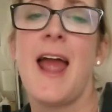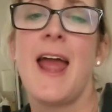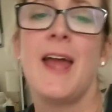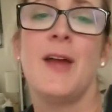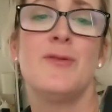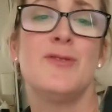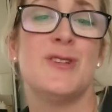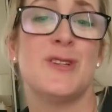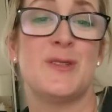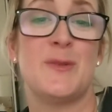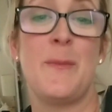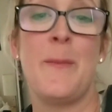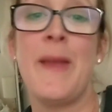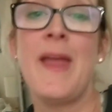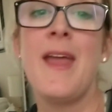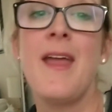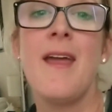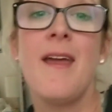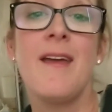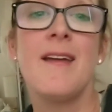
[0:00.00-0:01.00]
It was just
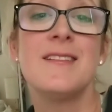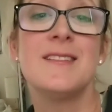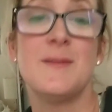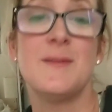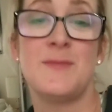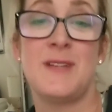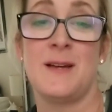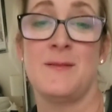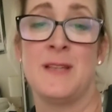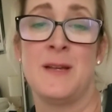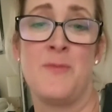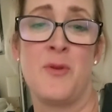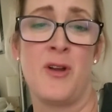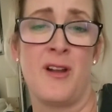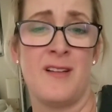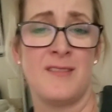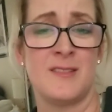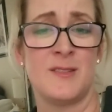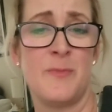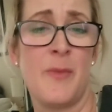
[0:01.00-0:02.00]
me. Sometimes I'd put
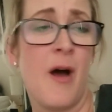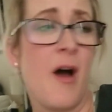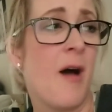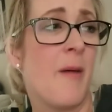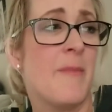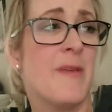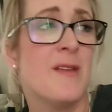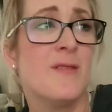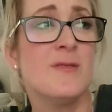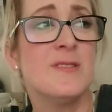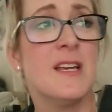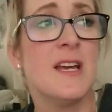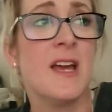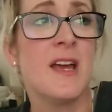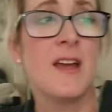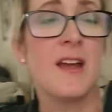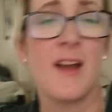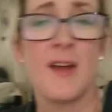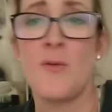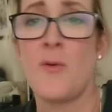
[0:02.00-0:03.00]
on spa
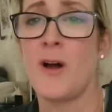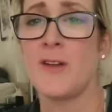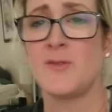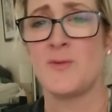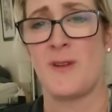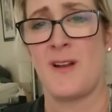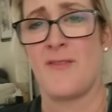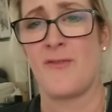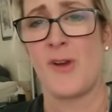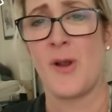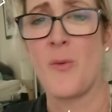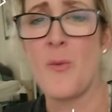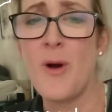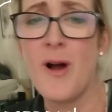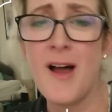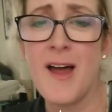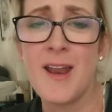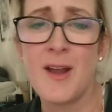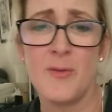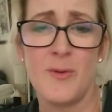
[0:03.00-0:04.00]
music. I'd watch whatever I
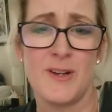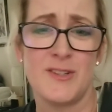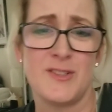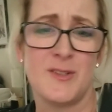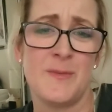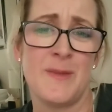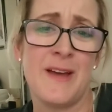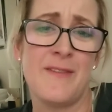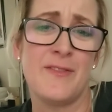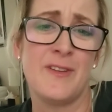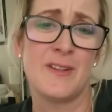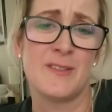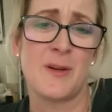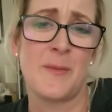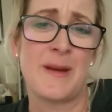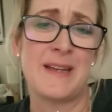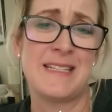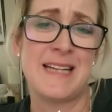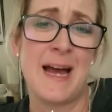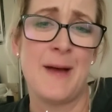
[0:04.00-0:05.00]
want. I'd watch some Netflix on
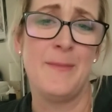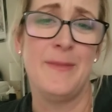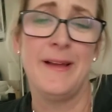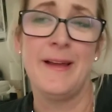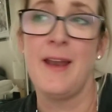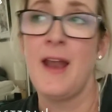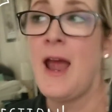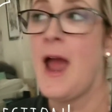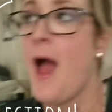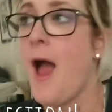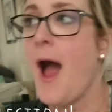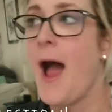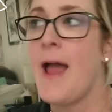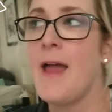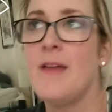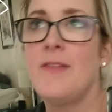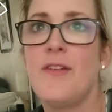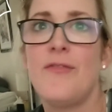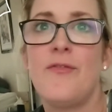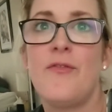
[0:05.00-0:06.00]
my tablet. I
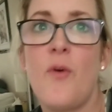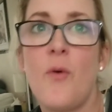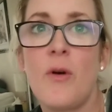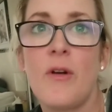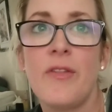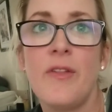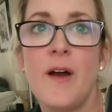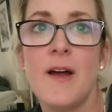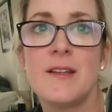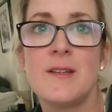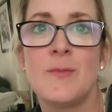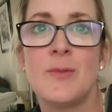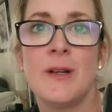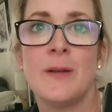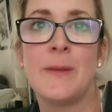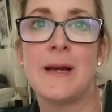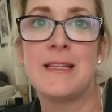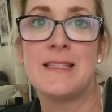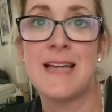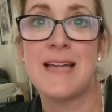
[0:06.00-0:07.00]
had the forethought to
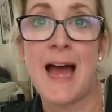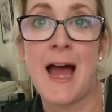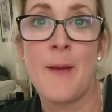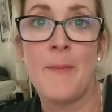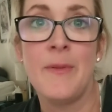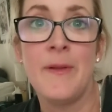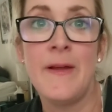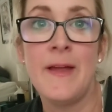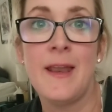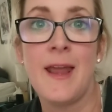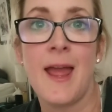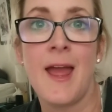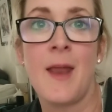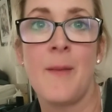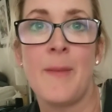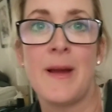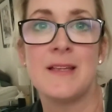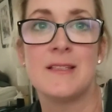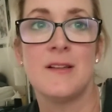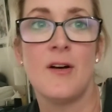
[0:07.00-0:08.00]
bring my tablet and
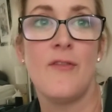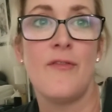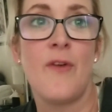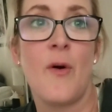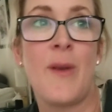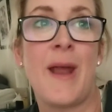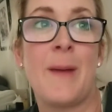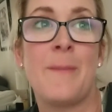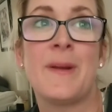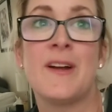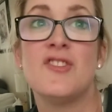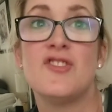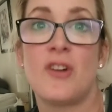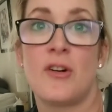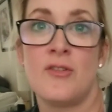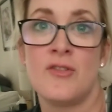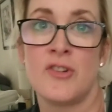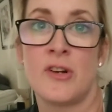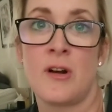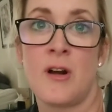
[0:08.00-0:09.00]
my cell phone and my
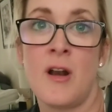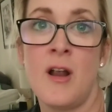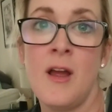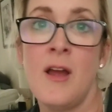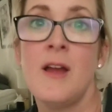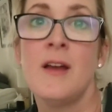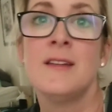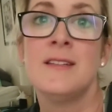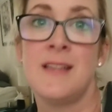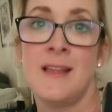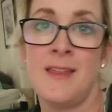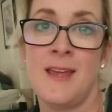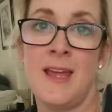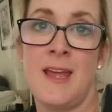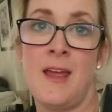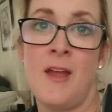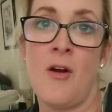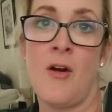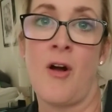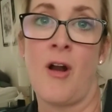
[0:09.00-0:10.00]
charger to
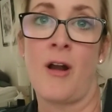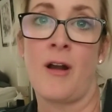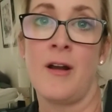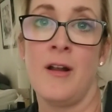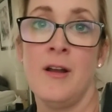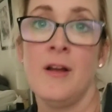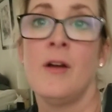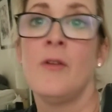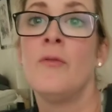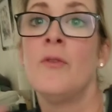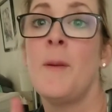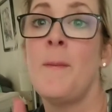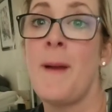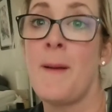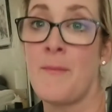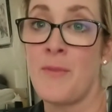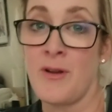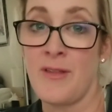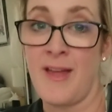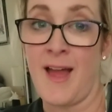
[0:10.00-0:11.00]
the ER.
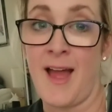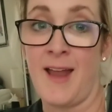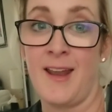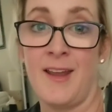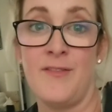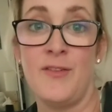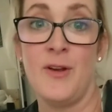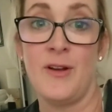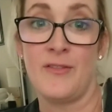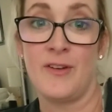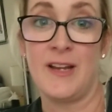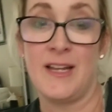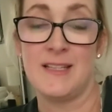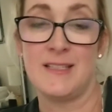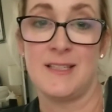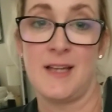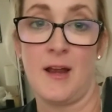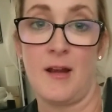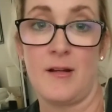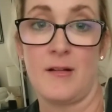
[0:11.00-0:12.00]
Remember that if you ever get
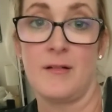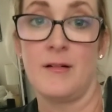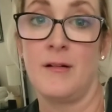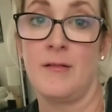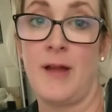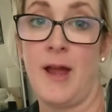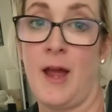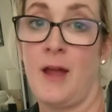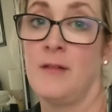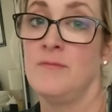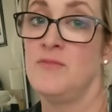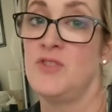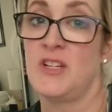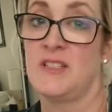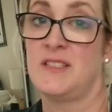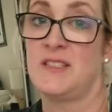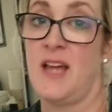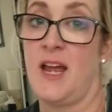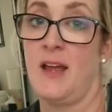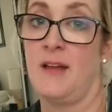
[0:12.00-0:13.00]
sick, okay?
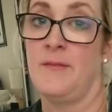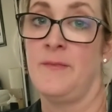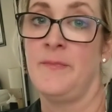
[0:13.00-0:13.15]
Just saying.